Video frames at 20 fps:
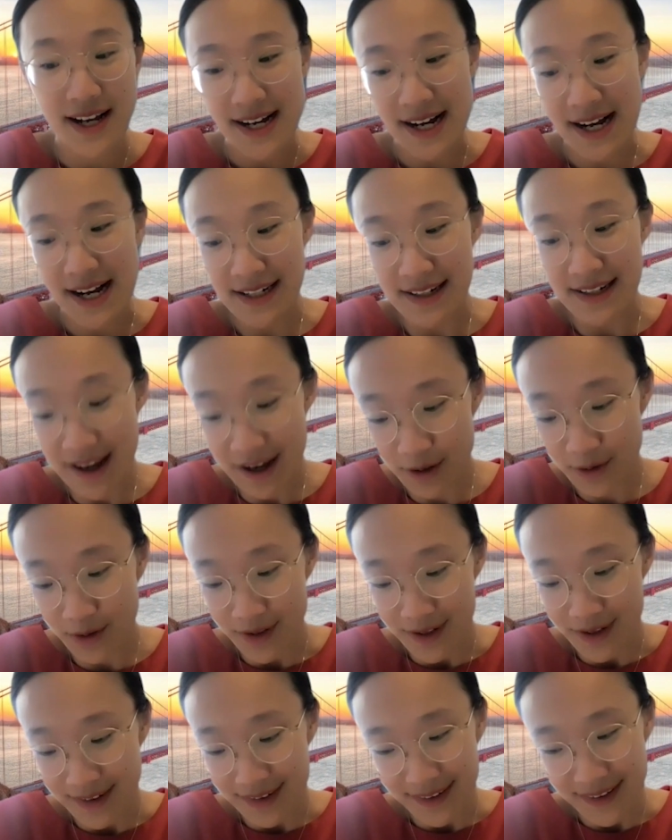I now
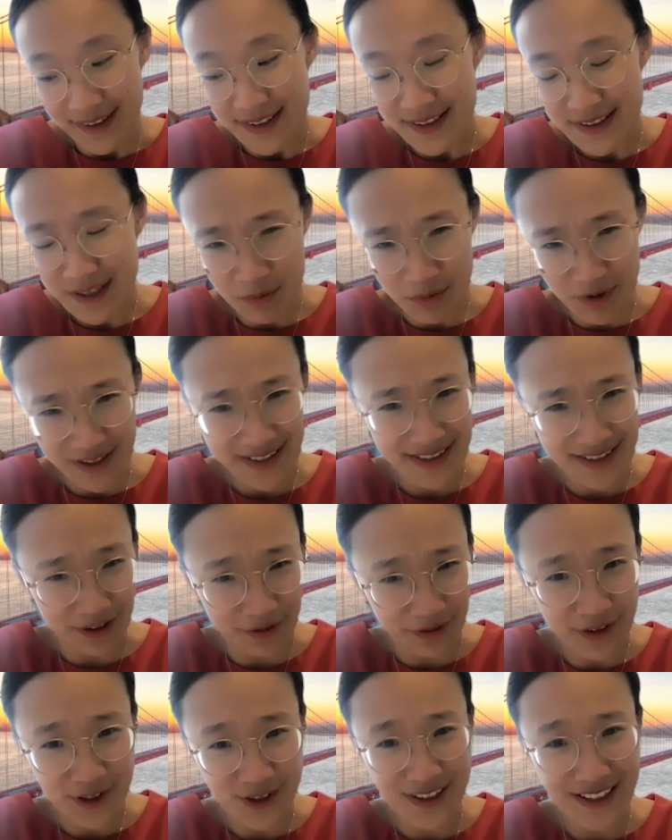somewhat
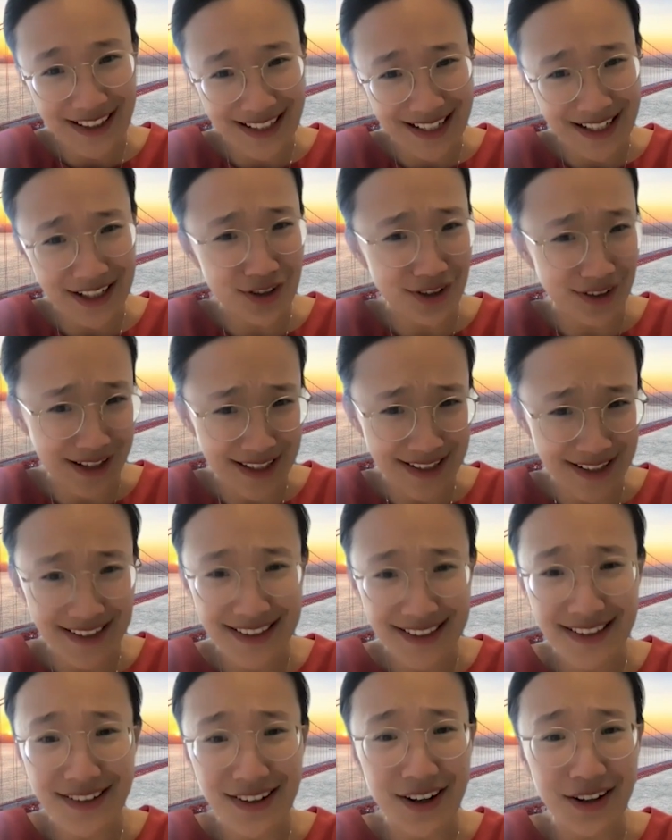selfishly teach
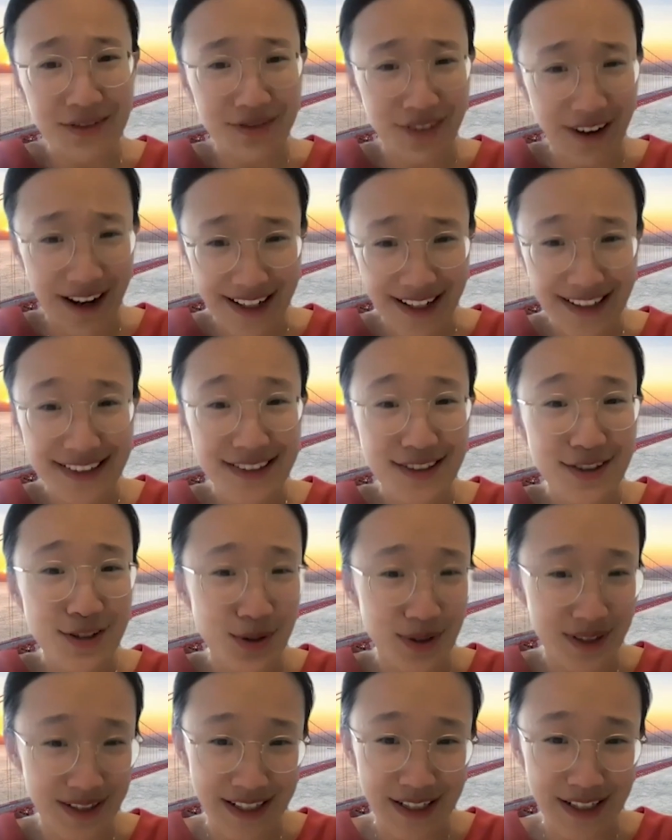classes on Fridays,
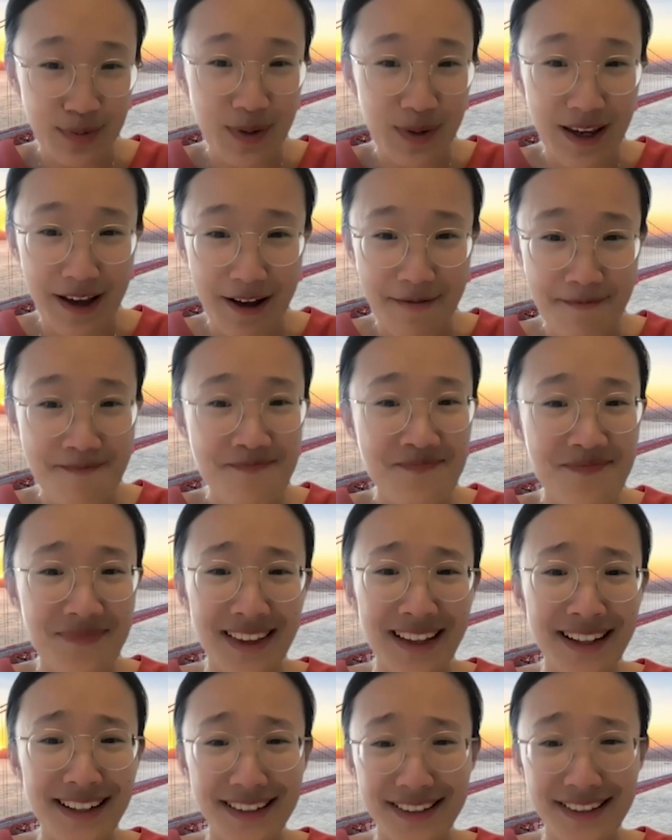2 to 6 p.m.
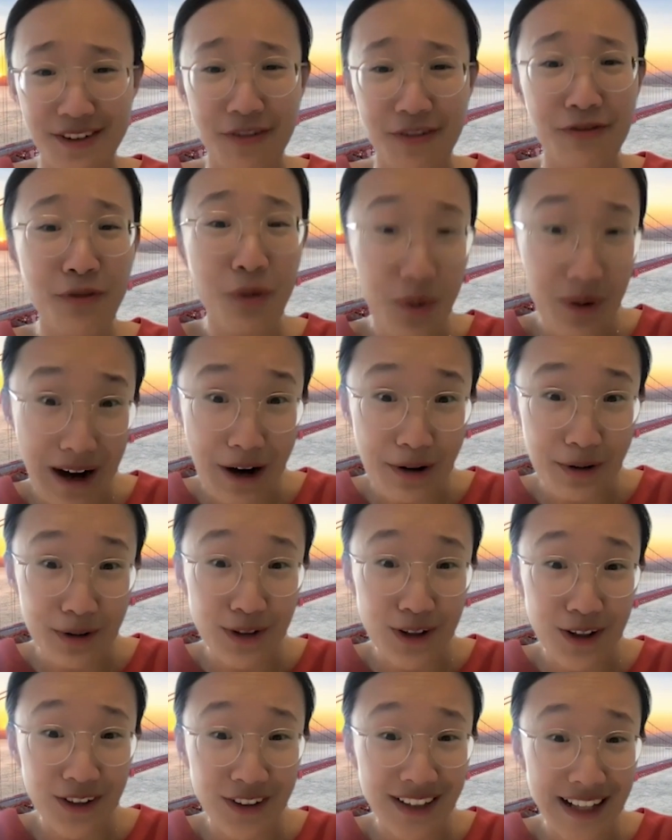It is a
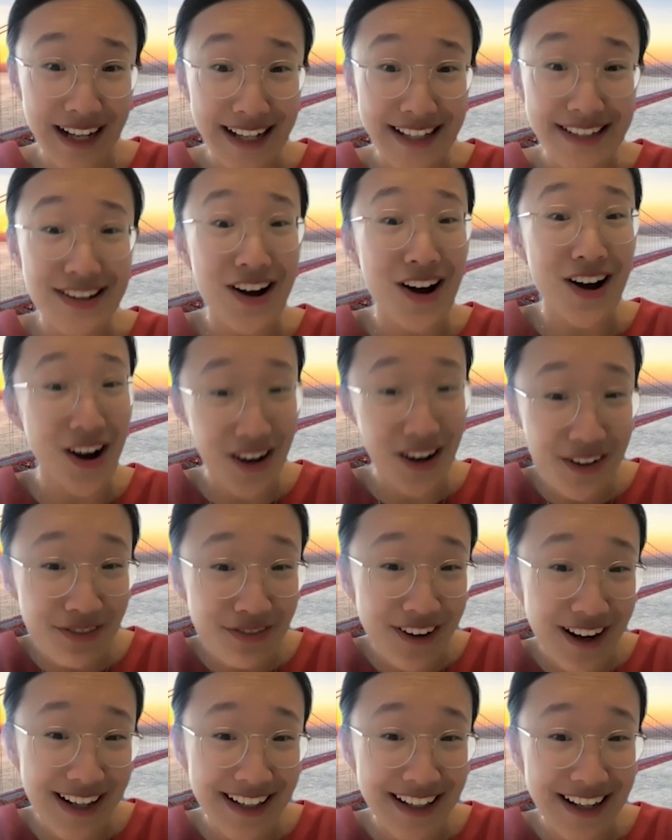4-hour-long class on a
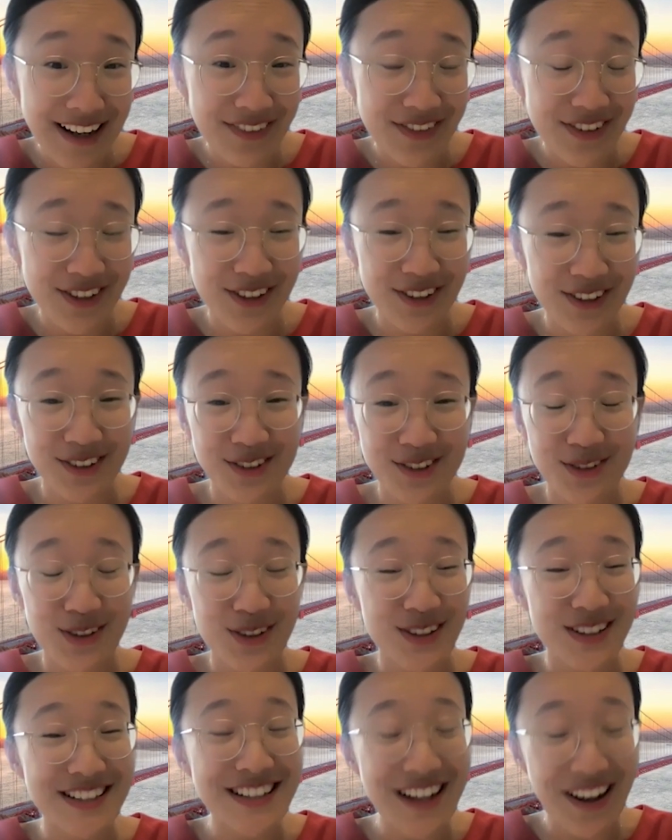Friday afternoon. So
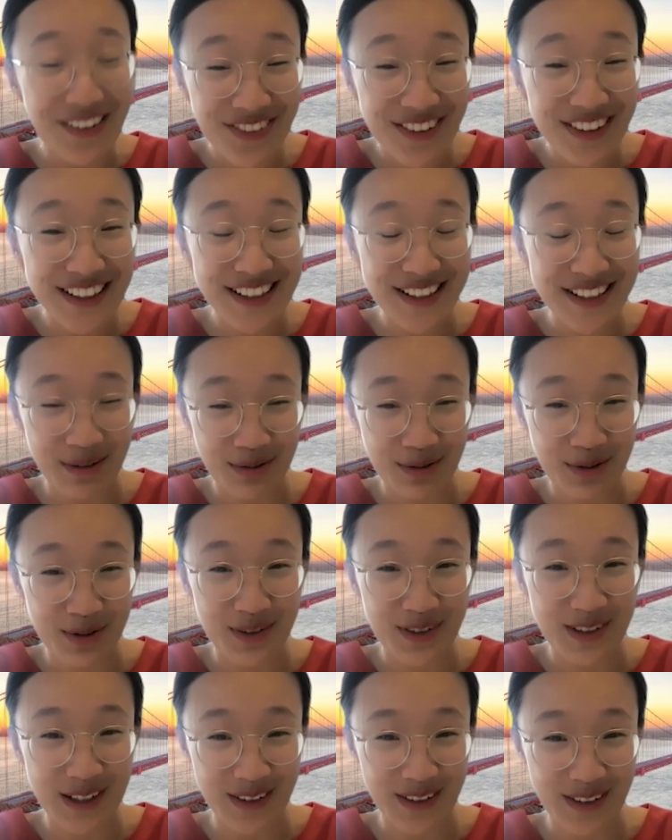there's definitely some sort
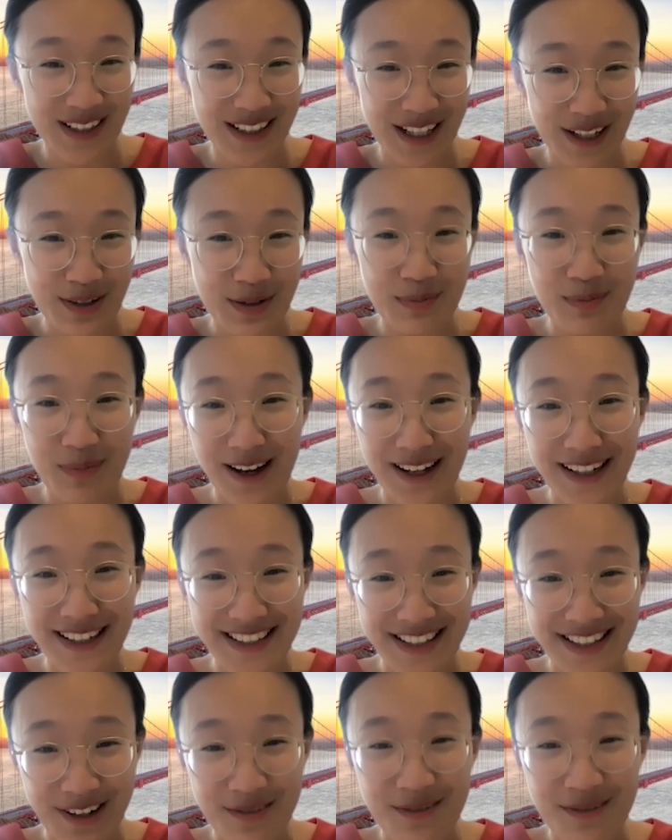of self-selection bias
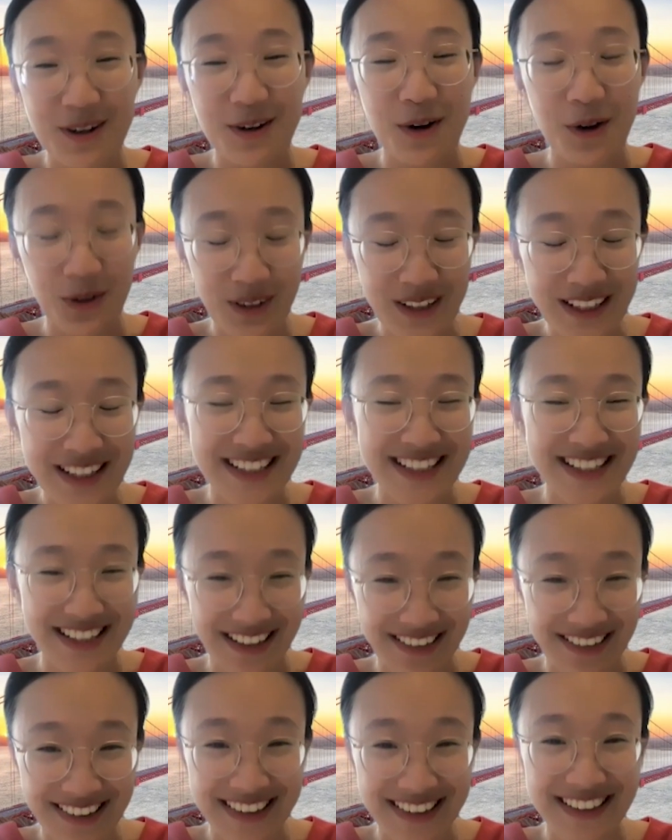there where only the
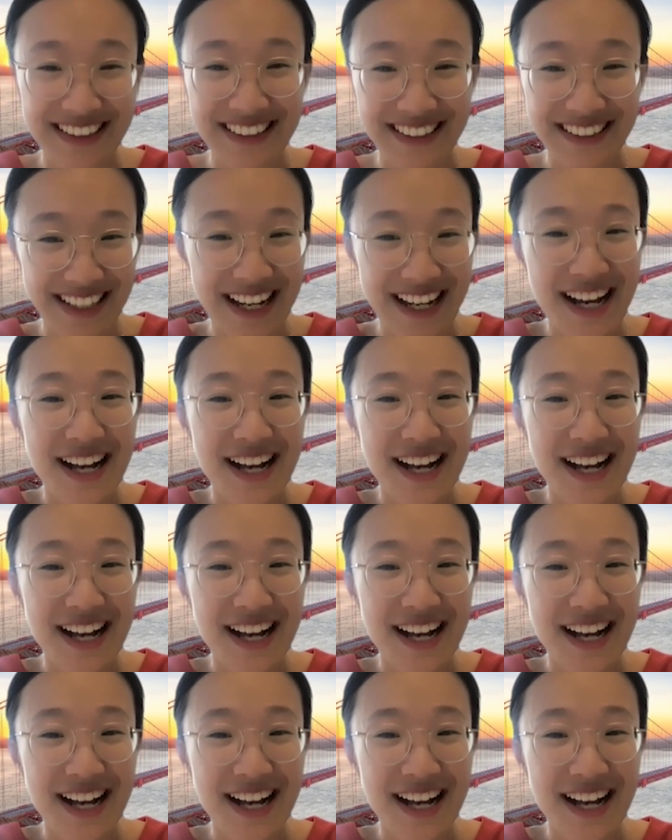serious